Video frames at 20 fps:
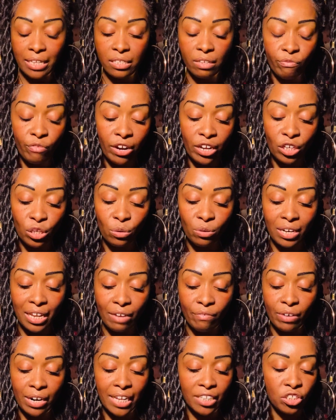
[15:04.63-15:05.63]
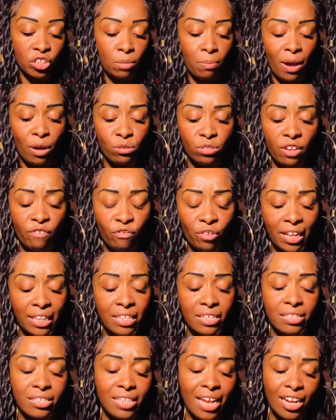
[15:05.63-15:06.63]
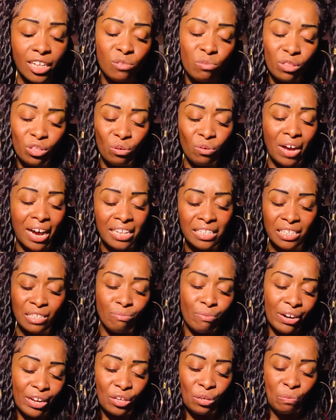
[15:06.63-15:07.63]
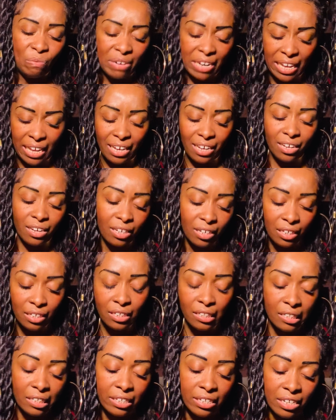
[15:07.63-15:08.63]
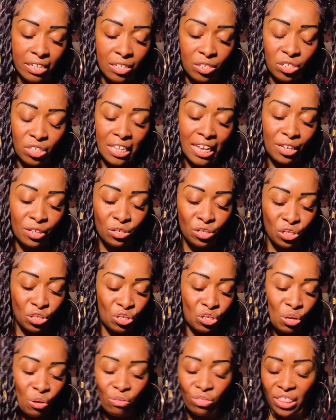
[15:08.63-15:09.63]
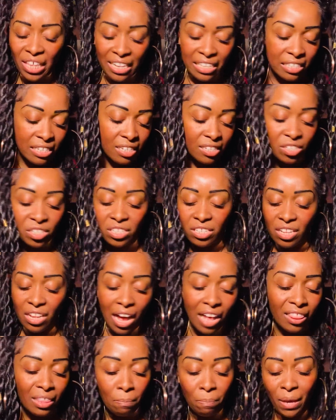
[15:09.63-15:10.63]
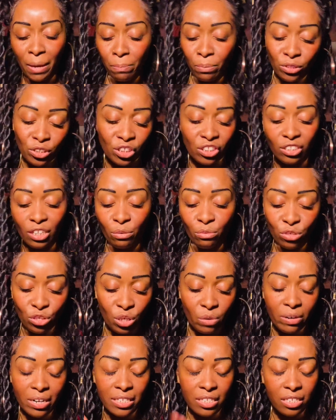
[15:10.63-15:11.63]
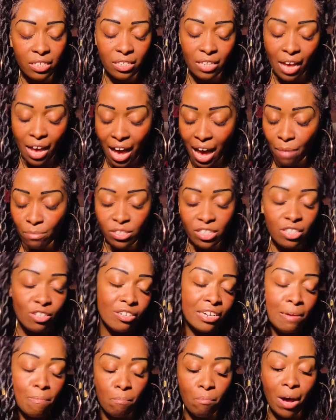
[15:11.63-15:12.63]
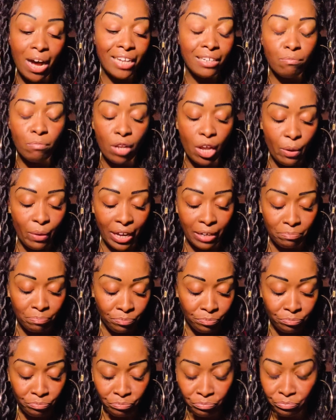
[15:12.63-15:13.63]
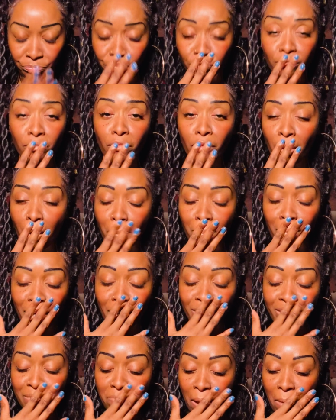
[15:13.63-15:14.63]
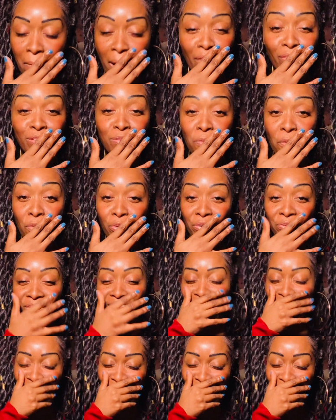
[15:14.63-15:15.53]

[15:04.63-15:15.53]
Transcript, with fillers: It's a very unique relationship. I also feel like the sex with you guys is very unique. Just like you just do things that just other people just don't do, and it's just absolutely mind-blowing. My goodness, my mouth is watering.